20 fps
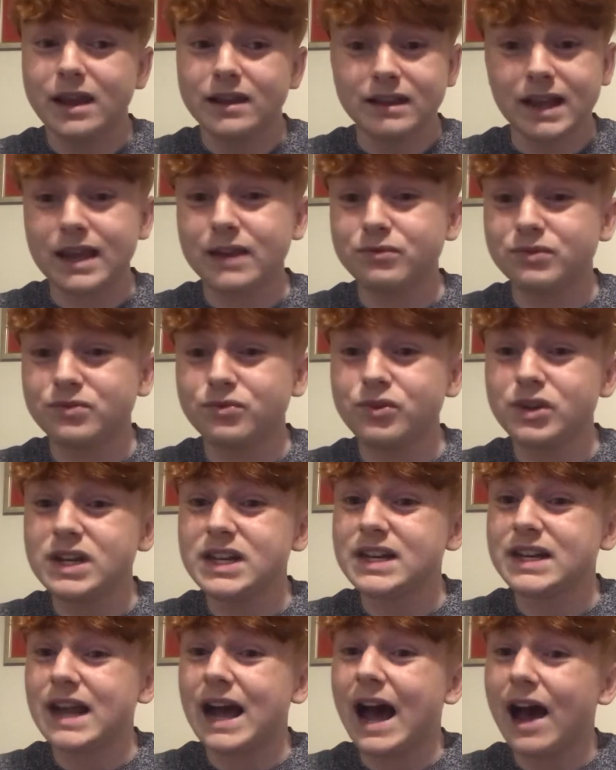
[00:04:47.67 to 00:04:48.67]
they
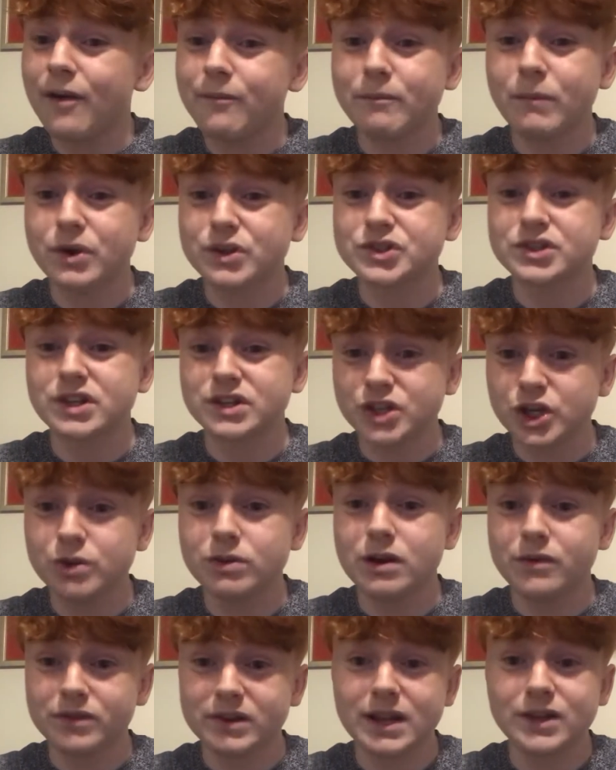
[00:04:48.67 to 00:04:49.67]
really did have much to do other